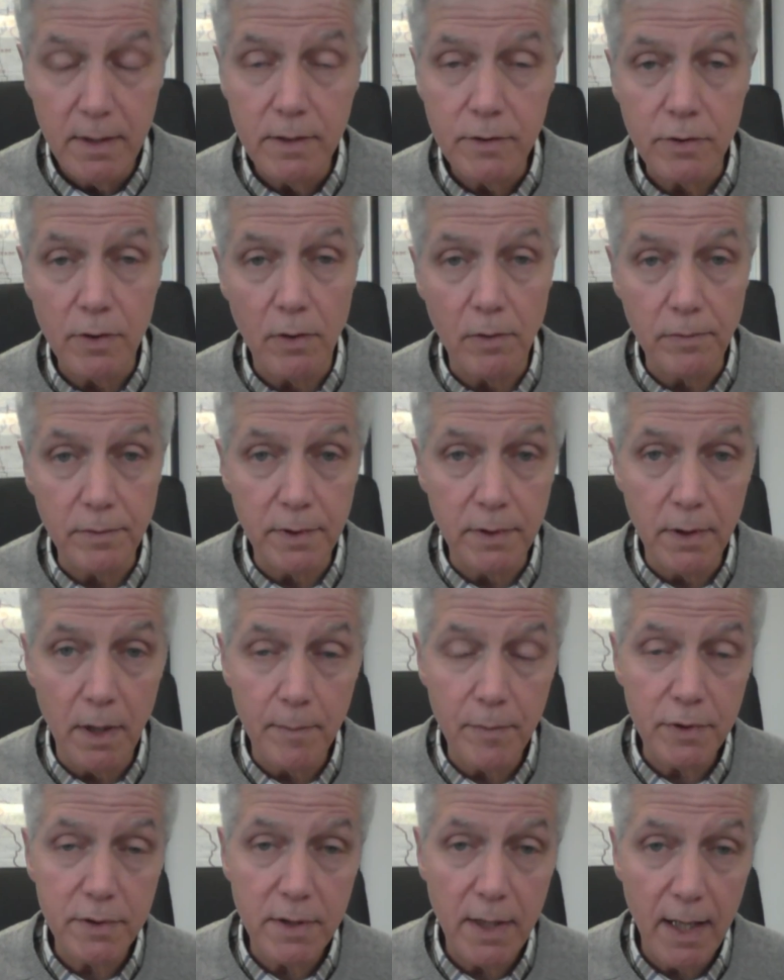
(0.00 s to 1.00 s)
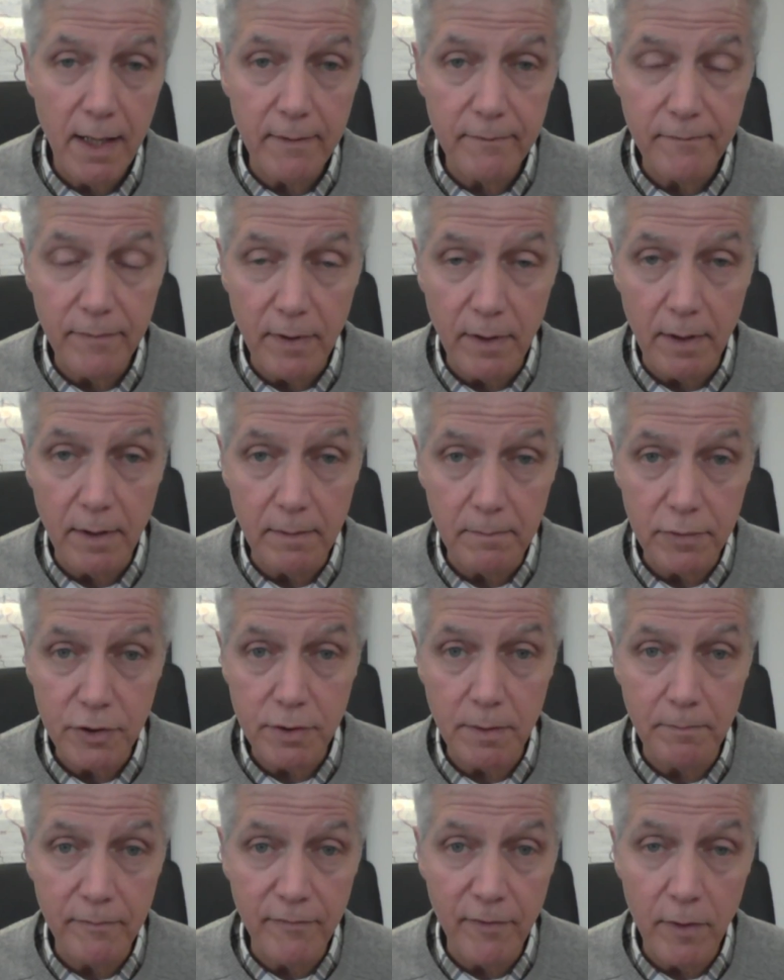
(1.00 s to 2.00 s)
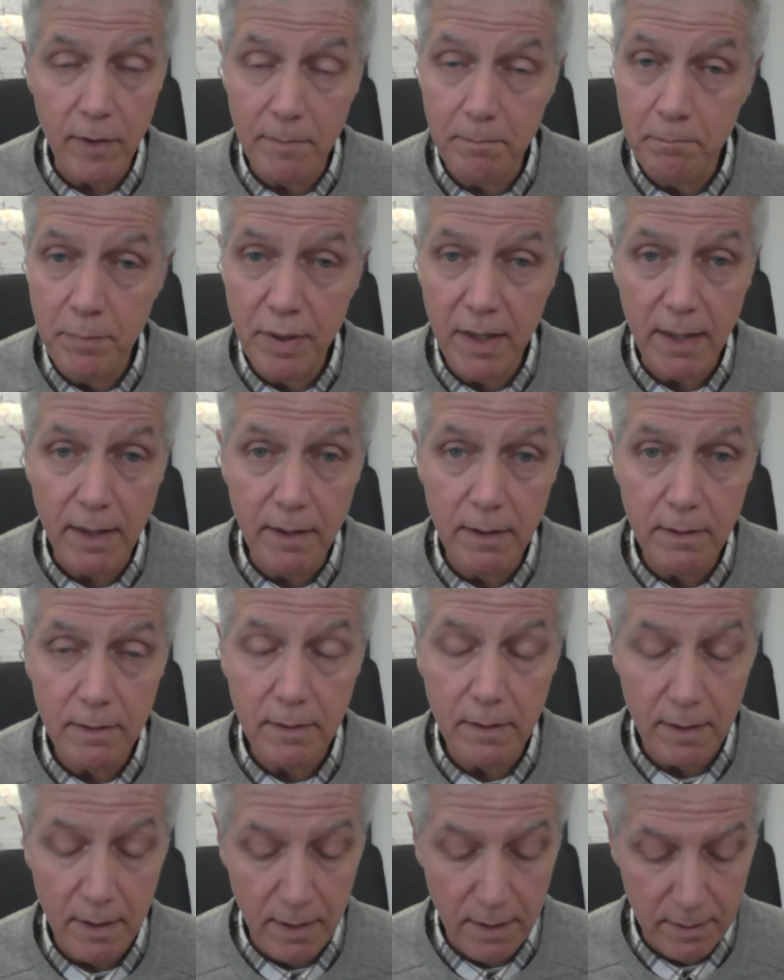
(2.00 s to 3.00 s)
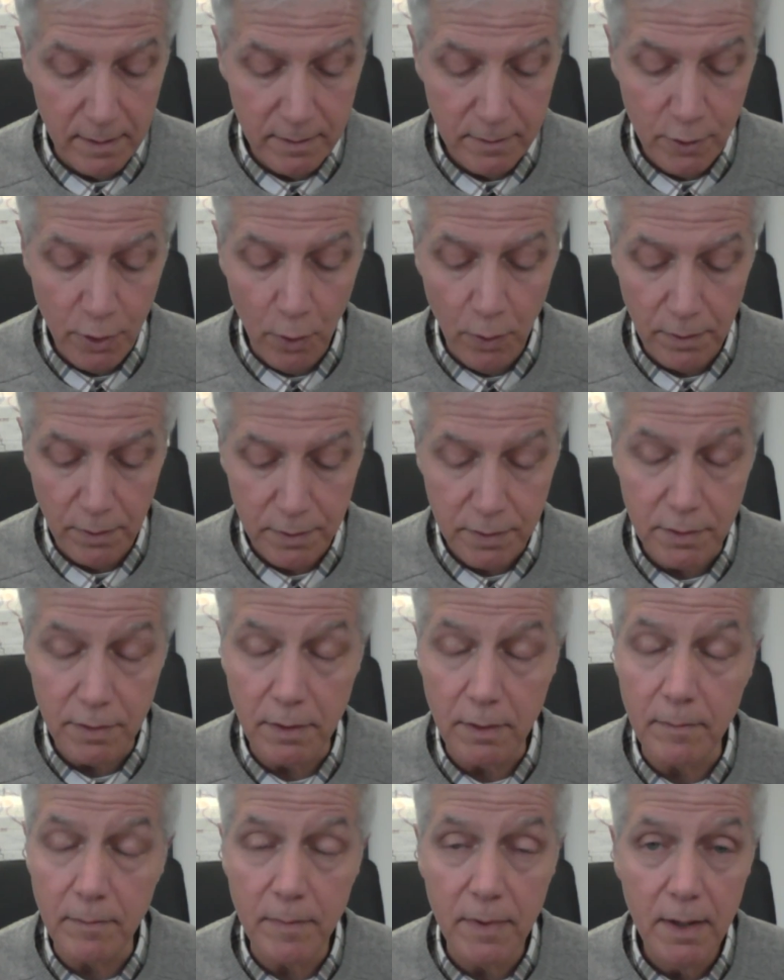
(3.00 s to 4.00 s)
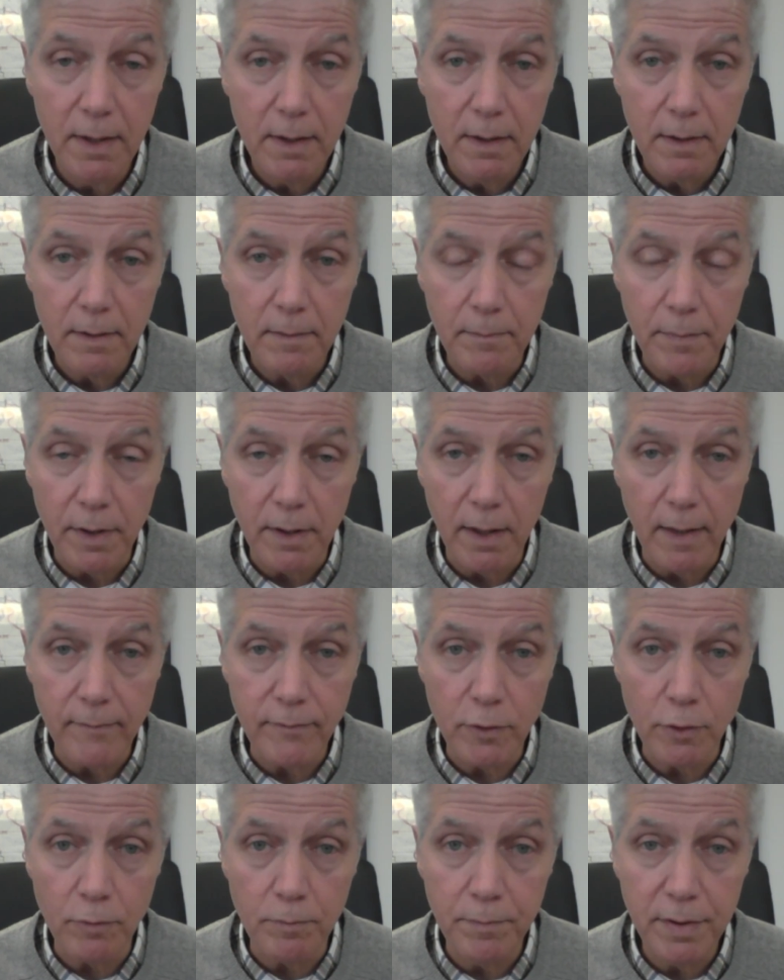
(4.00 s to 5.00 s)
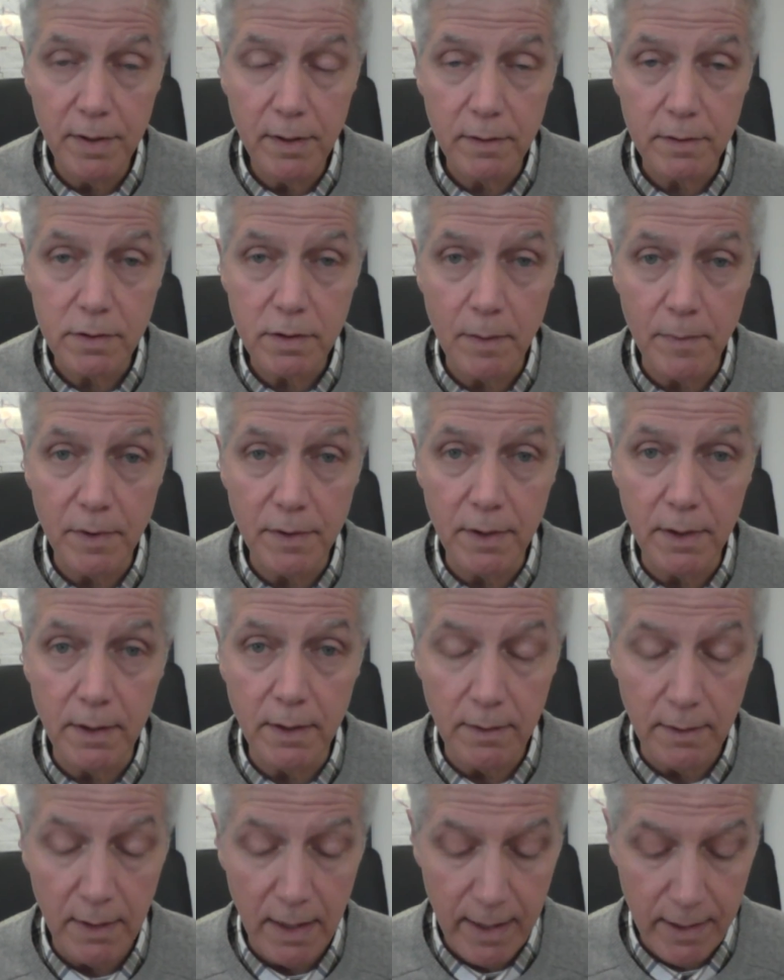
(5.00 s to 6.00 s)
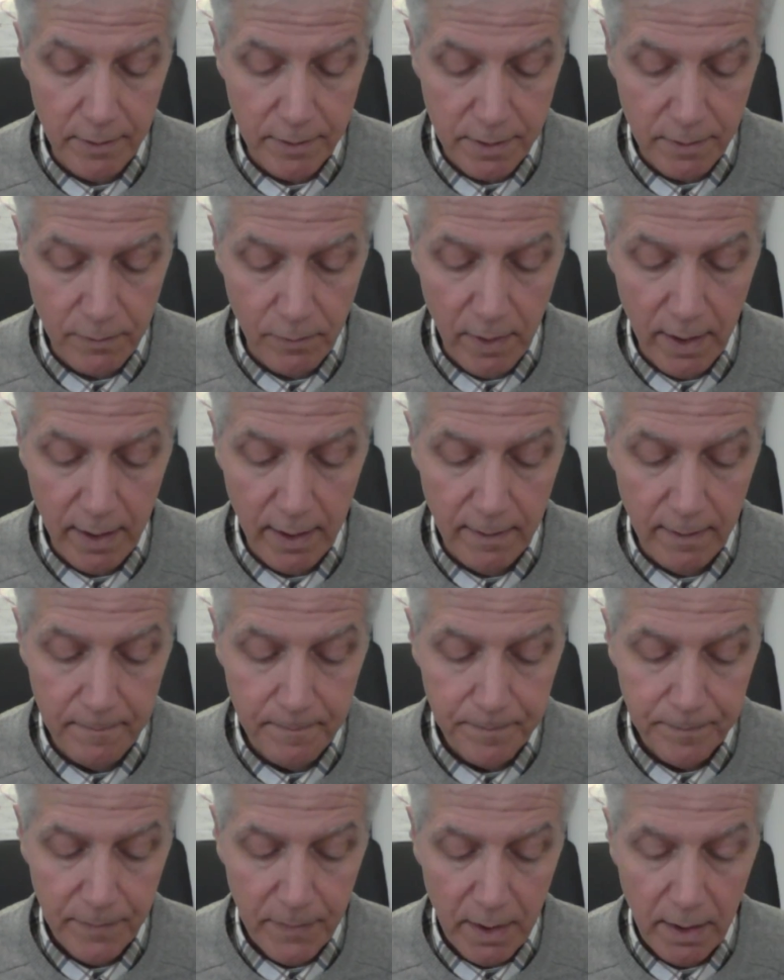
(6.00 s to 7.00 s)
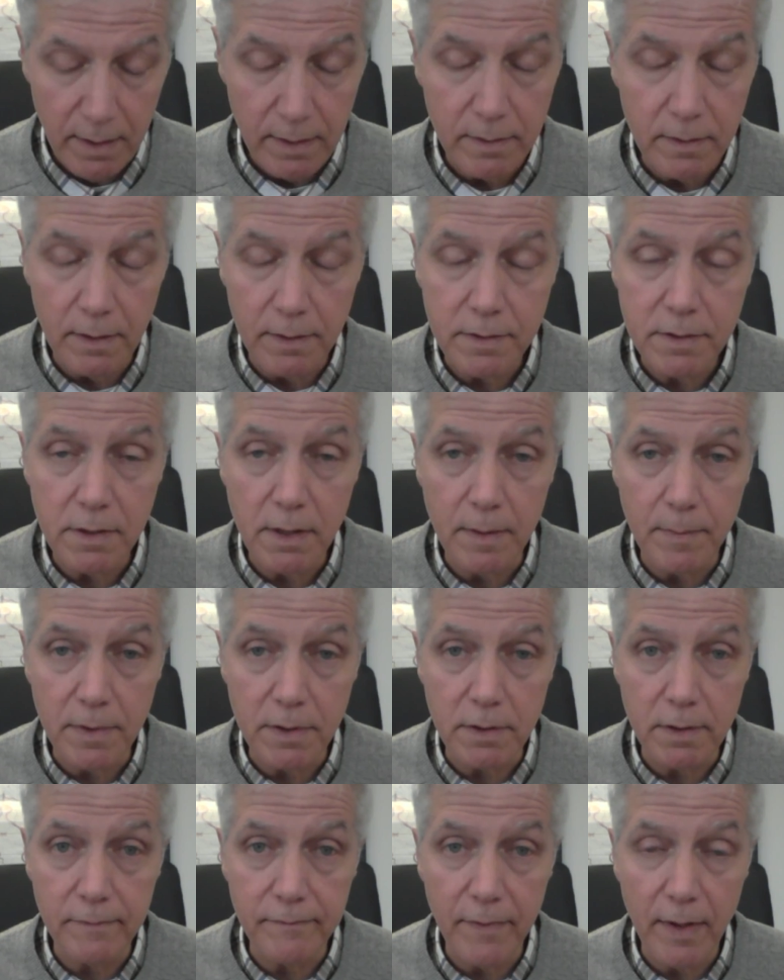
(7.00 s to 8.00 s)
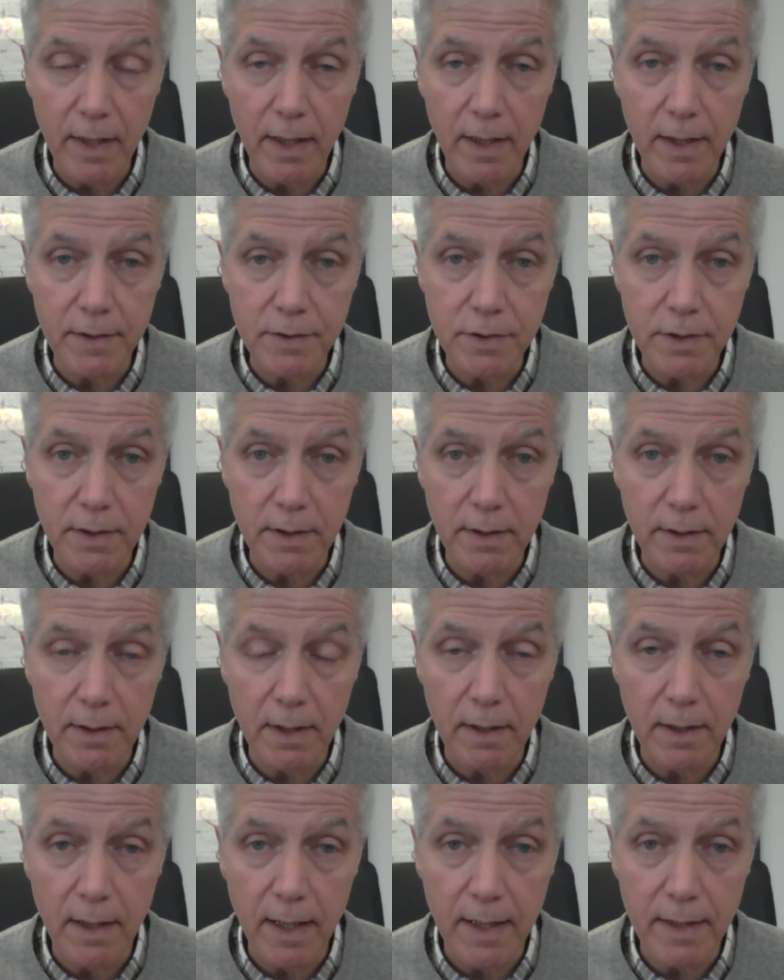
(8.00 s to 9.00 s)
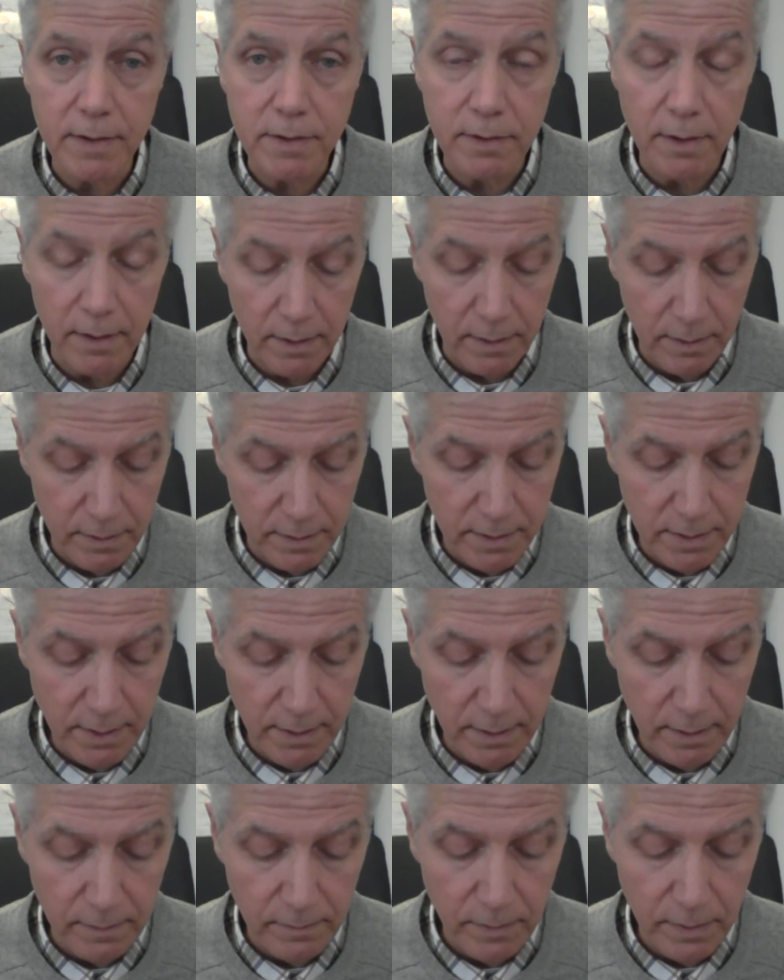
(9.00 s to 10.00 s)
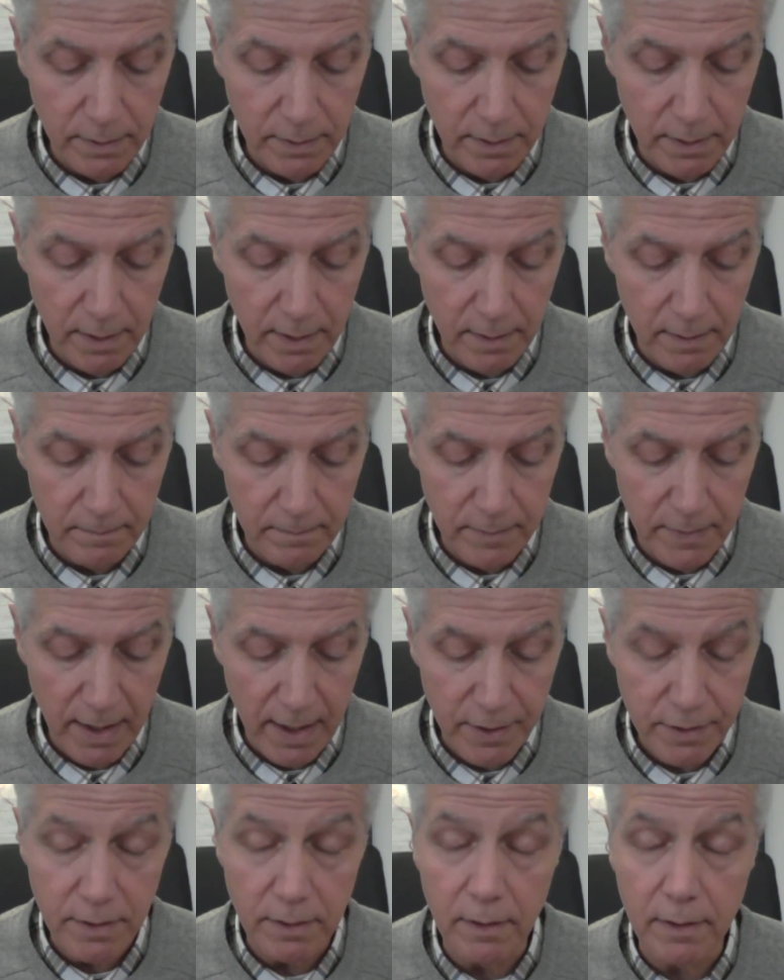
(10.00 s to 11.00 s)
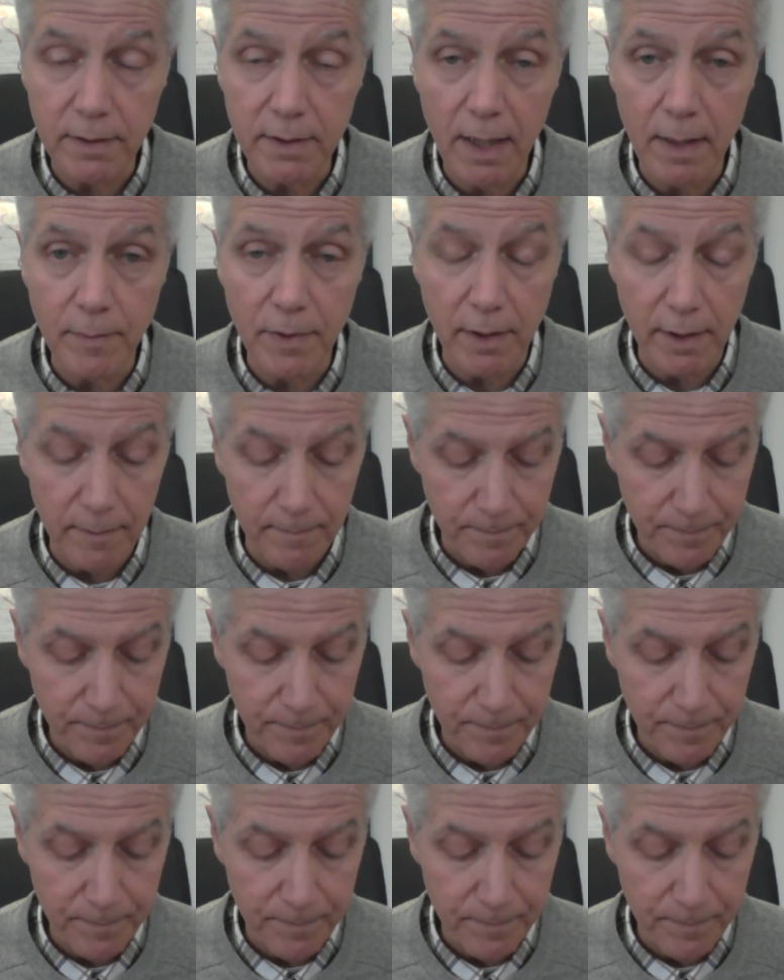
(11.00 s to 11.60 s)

So the numbers have uh, some very big uh, totals to them, but after you peel some of the layers away, it does seem as if AIG uh, has done a good deal with National Indemnity.